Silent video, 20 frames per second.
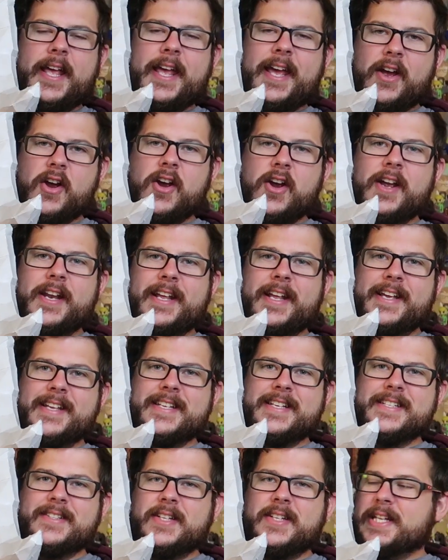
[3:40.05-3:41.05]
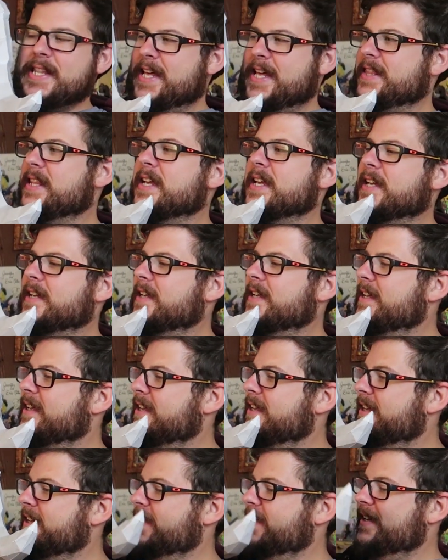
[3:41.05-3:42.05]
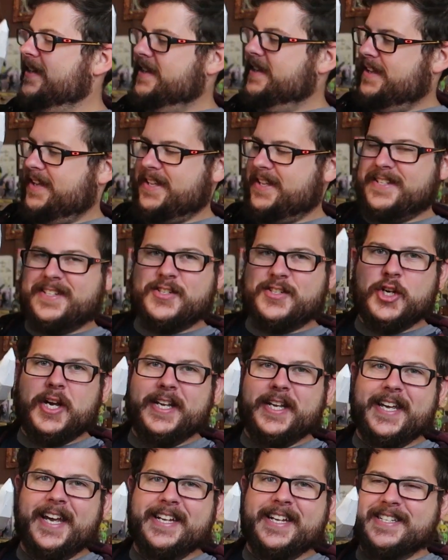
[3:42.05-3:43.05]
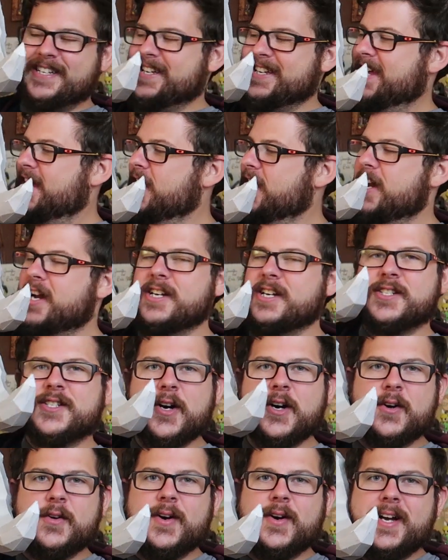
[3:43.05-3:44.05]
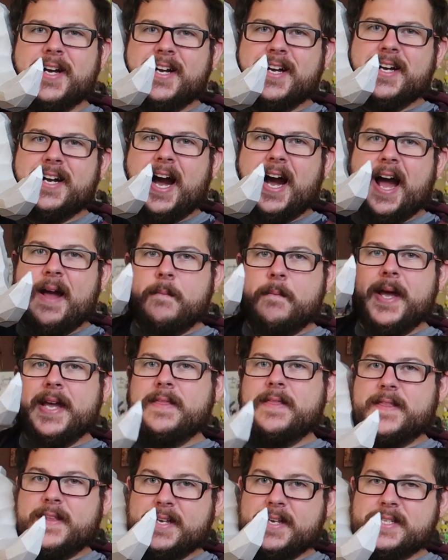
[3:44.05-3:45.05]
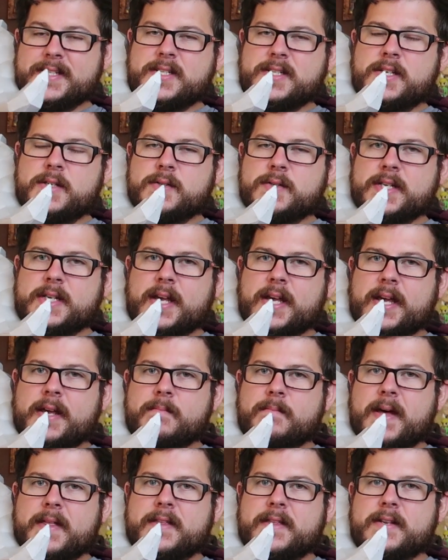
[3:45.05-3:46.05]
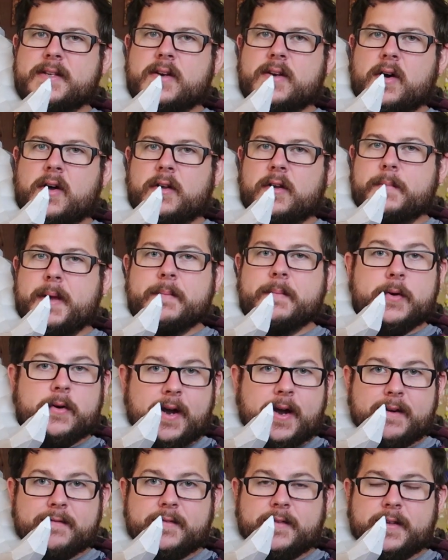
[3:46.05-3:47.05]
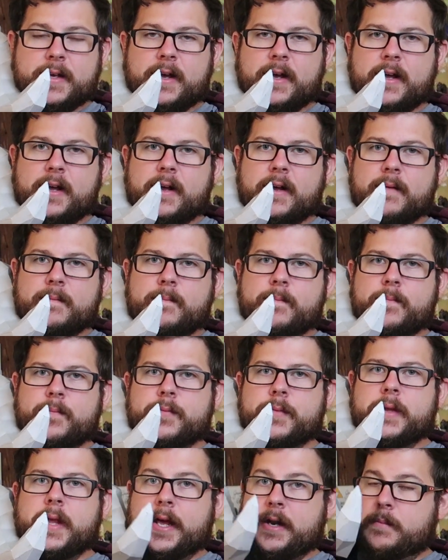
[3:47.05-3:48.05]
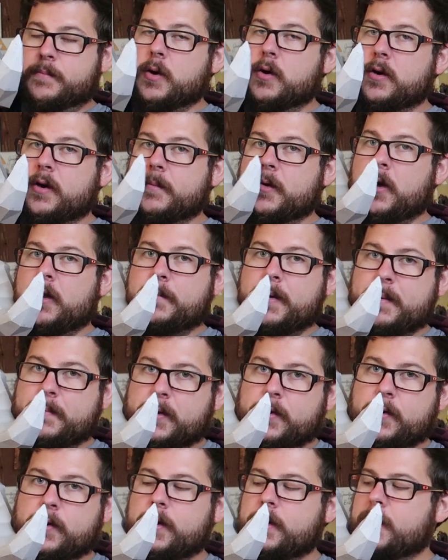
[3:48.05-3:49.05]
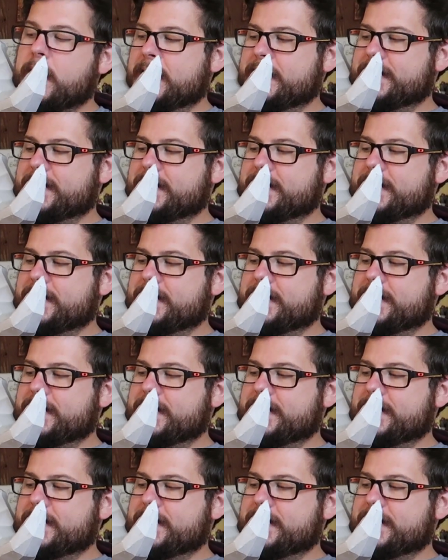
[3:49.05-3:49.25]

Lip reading: Here it is, look at that thing. It's gigantic. So I made this using a method called Papercraft, and a program called Papakura.